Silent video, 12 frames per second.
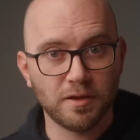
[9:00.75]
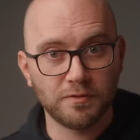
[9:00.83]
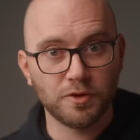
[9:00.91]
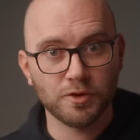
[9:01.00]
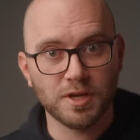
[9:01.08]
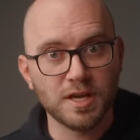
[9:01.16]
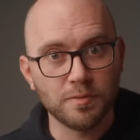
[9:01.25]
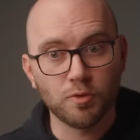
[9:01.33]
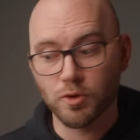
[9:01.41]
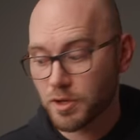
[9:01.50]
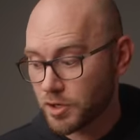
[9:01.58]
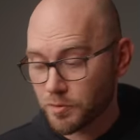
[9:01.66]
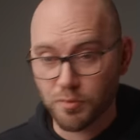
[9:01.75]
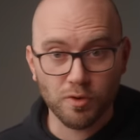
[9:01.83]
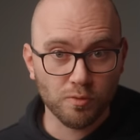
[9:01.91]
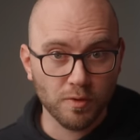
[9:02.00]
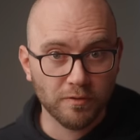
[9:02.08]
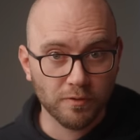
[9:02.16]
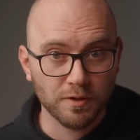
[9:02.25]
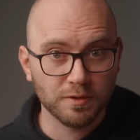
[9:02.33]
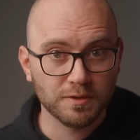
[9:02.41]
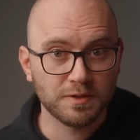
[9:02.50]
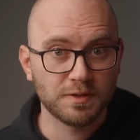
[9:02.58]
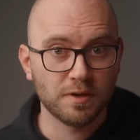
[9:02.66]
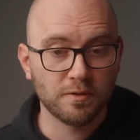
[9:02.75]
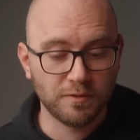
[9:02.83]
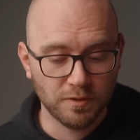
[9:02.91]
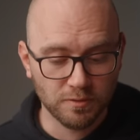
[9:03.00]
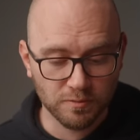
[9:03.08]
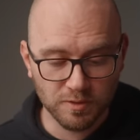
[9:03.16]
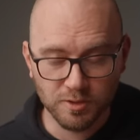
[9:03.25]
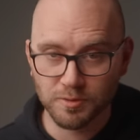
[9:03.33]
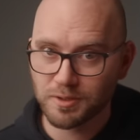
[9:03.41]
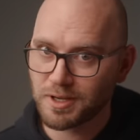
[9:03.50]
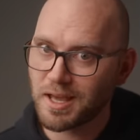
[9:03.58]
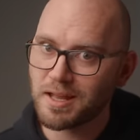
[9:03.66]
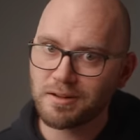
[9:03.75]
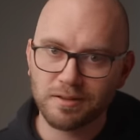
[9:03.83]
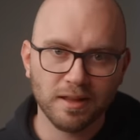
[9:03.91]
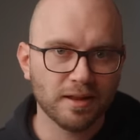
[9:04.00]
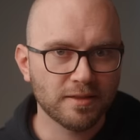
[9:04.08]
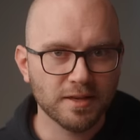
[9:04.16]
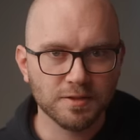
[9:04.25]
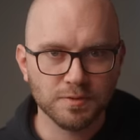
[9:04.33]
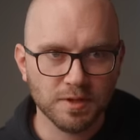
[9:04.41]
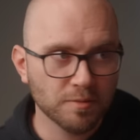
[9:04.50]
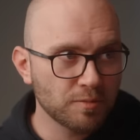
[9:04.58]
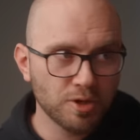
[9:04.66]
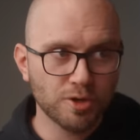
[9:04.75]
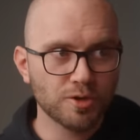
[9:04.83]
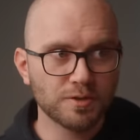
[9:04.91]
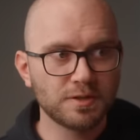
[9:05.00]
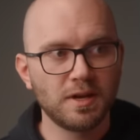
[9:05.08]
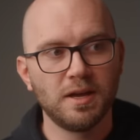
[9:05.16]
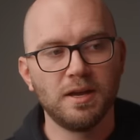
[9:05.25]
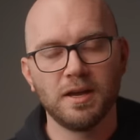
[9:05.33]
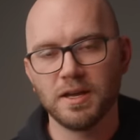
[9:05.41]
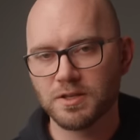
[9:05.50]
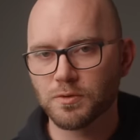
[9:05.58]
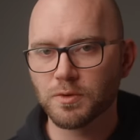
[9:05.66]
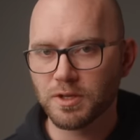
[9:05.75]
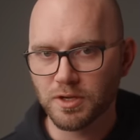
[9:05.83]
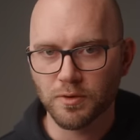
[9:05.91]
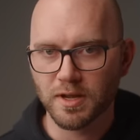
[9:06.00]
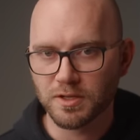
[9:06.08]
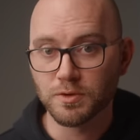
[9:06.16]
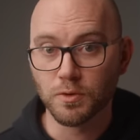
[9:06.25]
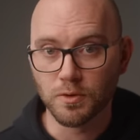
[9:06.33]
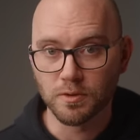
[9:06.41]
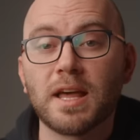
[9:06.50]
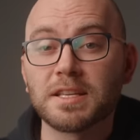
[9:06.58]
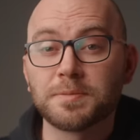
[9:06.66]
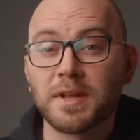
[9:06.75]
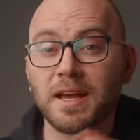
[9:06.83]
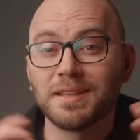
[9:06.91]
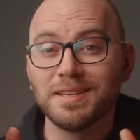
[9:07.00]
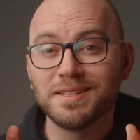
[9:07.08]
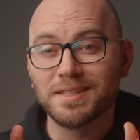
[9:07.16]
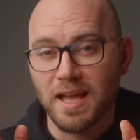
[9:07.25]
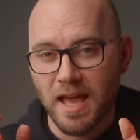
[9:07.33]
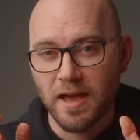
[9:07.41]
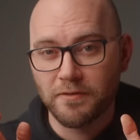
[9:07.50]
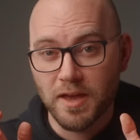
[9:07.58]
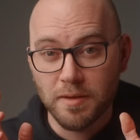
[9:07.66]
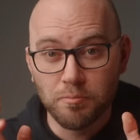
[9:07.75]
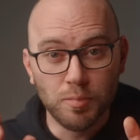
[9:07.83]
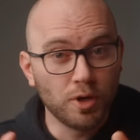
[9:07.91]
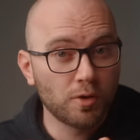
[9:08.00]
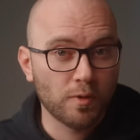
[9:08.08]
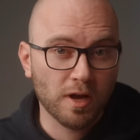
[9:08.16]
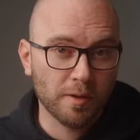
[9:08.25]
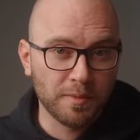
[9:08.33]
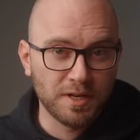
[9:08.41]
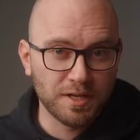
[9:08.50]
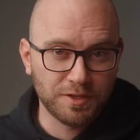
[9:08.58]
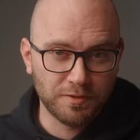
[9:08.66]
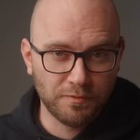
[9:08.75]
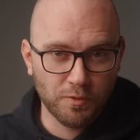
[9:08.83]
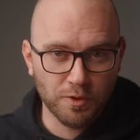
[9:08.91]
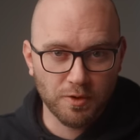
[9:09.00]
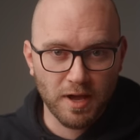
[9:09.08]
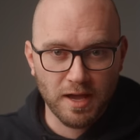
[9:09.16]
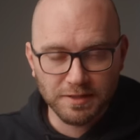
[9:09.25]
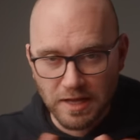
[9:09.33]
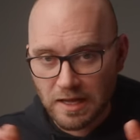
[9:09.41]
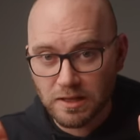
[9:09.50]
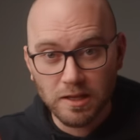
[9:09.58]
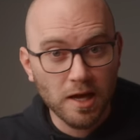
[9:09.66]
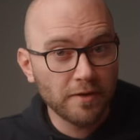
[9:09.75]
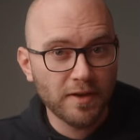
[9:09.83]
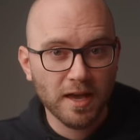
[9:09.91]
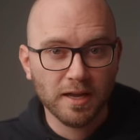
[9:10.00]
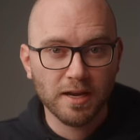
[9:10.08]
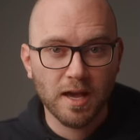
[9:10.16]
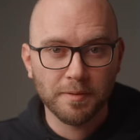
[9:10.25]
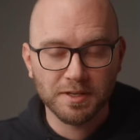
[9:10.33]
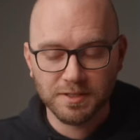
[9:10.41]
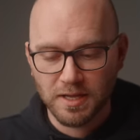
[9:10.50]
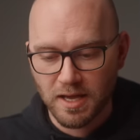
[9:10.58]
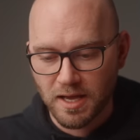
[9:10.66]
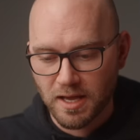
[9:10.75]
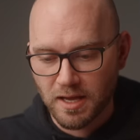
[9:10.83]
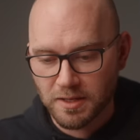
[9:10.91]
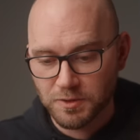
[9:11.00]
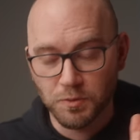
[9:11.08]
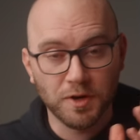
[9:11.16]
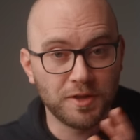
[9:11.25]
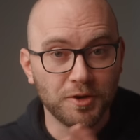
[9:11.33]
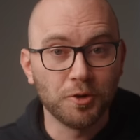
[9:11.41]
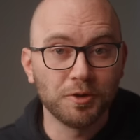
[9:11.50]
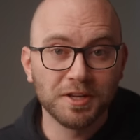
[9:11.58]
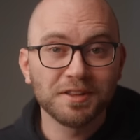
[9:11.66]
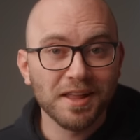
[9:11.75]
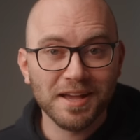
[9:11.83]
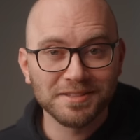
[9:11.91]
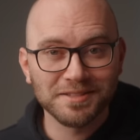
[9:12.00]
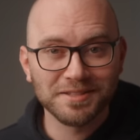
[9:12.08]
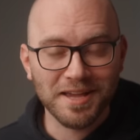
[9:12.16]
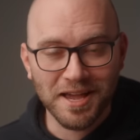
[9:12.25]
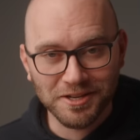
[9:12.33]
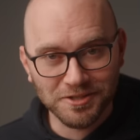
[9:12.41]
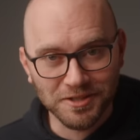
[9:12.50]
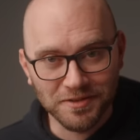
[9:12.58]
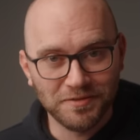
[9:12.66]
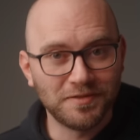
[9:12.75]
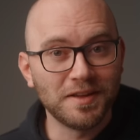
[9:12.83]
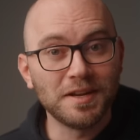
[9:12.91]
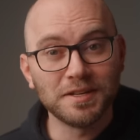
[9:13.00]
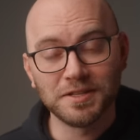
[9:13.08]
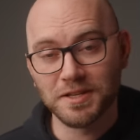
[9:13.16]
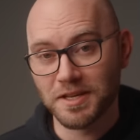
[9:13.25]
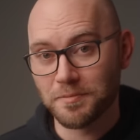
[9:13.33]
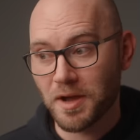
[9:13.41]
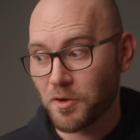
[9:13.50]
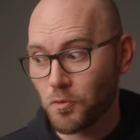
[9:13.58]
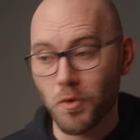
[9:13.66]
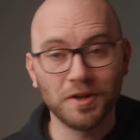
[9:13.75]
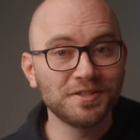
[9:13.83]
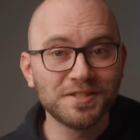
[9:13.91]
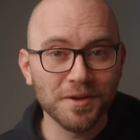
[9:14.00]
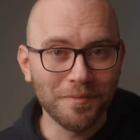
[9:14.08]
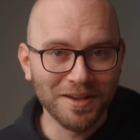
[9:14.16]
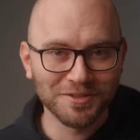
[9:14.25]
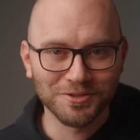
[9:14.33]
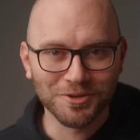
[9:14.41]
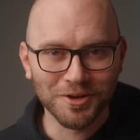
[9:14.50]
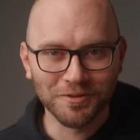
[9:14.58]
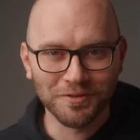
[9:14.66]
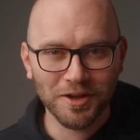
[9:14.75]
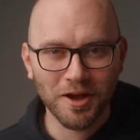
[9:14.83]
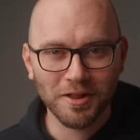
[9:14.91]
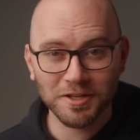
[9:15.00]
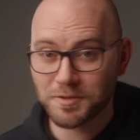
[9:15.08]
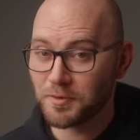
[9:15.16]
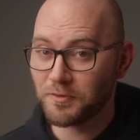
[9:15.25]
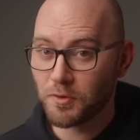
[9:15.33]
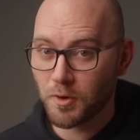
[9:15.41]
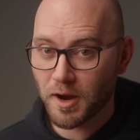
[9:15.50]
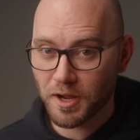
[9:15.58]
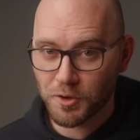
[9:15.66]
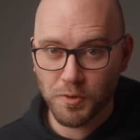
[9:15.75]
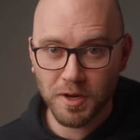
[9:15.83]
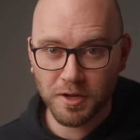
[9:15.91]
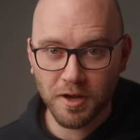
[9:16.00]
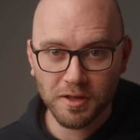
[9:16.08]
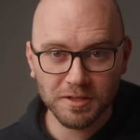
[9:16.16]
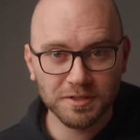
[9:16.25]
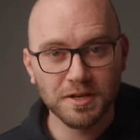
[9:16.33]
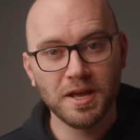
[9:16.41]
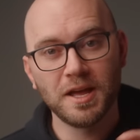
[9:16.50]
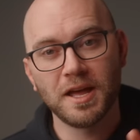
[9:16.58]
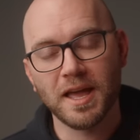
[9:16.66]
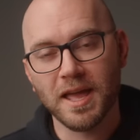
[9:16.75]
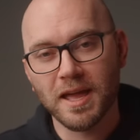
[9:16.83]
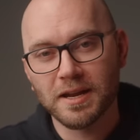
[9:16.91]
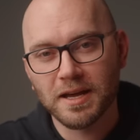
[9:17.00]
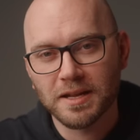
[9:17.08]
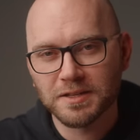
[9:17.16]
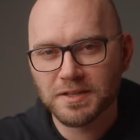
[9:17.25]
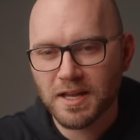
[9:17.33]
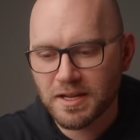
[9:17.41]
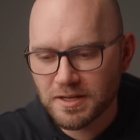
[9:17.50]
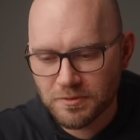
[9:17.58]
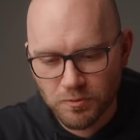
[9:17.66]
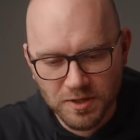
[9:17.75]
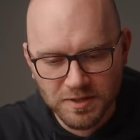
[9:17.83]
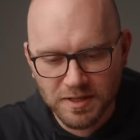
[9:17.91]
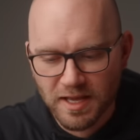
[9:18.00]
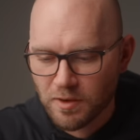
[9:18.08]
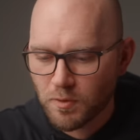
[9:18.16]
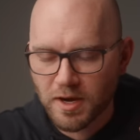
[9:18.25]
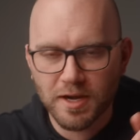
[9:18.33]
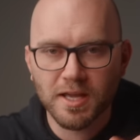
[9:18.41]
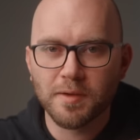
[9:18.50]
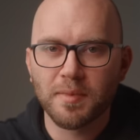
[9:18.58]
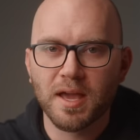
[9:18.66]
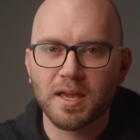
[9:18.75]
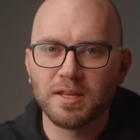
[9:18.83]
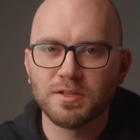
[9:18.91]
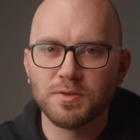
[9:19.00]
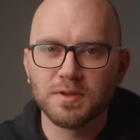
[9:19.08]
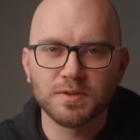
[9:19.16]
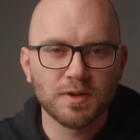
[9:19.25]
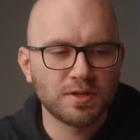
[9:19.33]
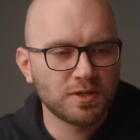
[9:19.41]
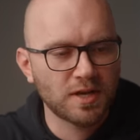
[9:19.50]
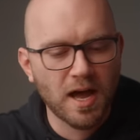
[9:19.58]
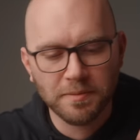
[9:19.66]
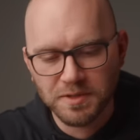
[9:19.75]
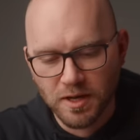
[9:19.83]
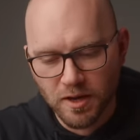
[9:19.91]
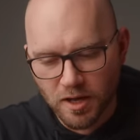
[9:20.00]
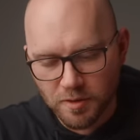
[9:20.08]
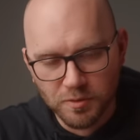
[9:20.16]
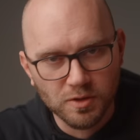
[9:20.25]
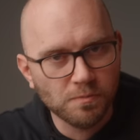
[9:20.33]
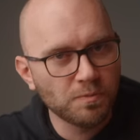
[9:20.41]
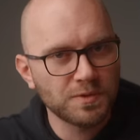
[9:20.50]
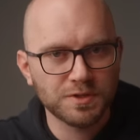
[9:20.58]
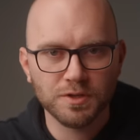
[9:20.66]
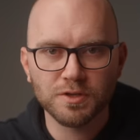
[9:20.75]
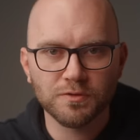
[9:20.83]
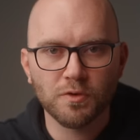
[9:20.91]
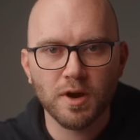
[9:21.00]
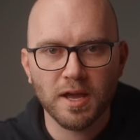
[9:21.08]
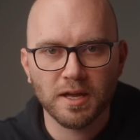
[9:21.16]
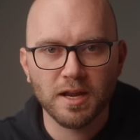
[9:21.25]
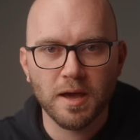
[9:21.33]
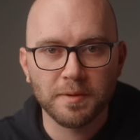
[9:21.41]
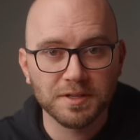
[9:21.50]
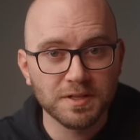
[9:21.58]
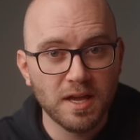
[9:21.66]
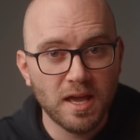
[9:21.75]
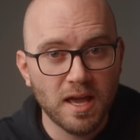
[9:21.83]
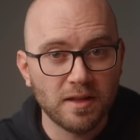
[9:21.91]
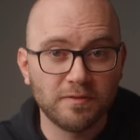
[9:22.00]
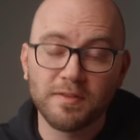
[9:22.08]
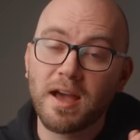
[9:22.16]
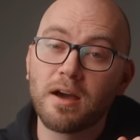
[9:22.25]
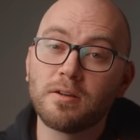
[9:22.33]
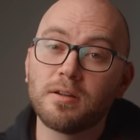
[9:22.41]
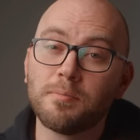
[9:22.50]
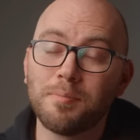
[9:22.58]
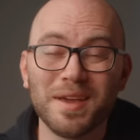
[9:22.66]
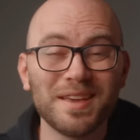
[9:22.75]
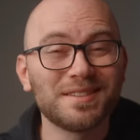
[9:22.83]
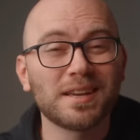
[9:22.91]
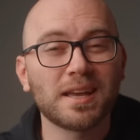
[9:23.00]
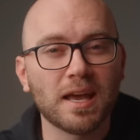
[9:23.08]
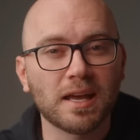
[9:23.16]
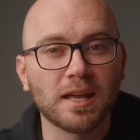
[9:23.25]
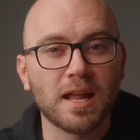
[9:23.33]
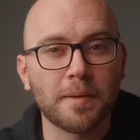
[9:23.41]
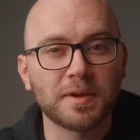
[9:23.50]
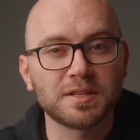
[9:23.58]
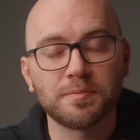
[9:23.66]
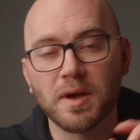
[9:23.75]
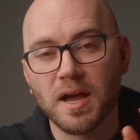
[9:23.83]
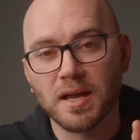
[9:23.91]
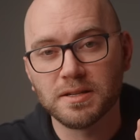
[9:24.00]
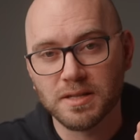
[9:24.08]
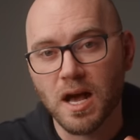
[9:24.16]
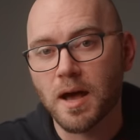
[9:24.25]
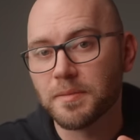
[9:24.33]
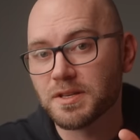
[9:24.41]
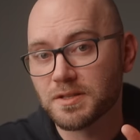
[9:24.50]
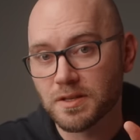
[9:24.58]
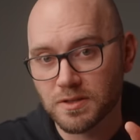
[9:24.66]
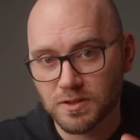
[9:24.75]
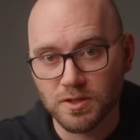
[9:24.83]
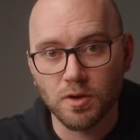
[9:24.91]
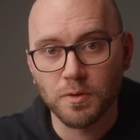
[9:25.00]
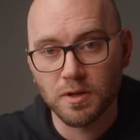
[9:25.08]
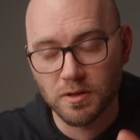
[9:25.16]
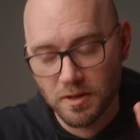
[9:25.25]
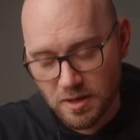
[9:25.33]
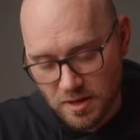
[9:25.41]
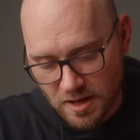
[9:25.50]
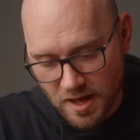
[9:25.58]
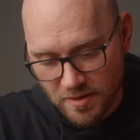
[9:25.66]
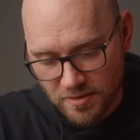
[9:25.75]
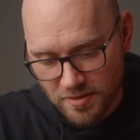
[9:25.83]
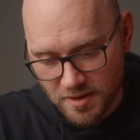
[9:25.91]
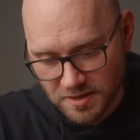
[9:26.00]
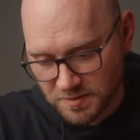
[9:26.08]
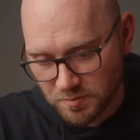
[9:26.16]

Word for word: of your keyboard and your peripherals. So if you do, again, a lot of things with computers, it's a really great tool. Last but not least, I have a book recommendation for you guys. I love economics. Uh, it's one of the only classes I actually finished in my one semester of college before I quit college. And I decided recently I wanted to get back into it. So I just hopped on Audible, searched for economics, and found Basic Economics by Thomas Sowell. And this